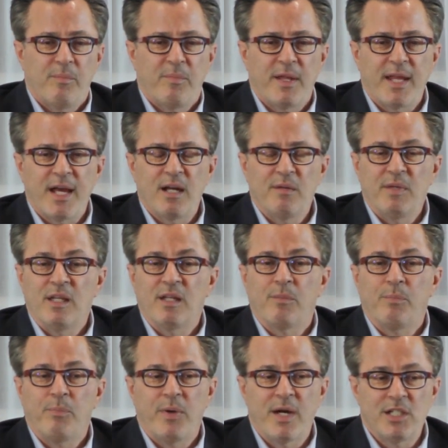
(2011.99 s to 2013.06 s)
By that I mean the
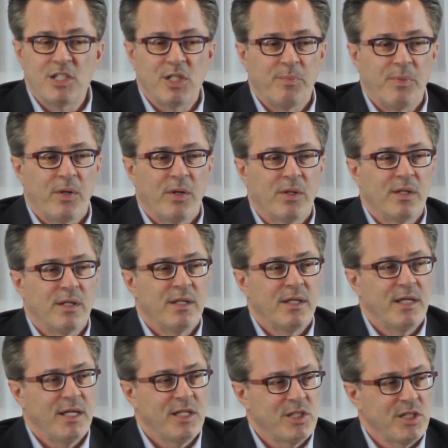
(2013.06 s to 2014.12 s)
principal
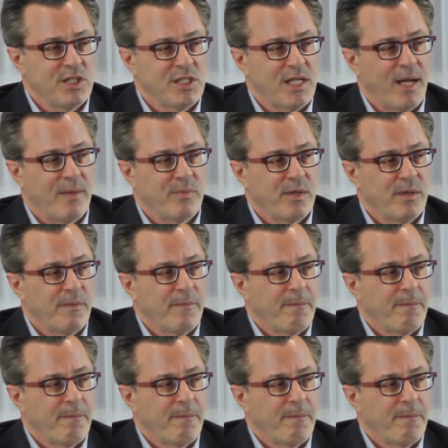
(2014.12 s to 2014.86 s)
is exempt.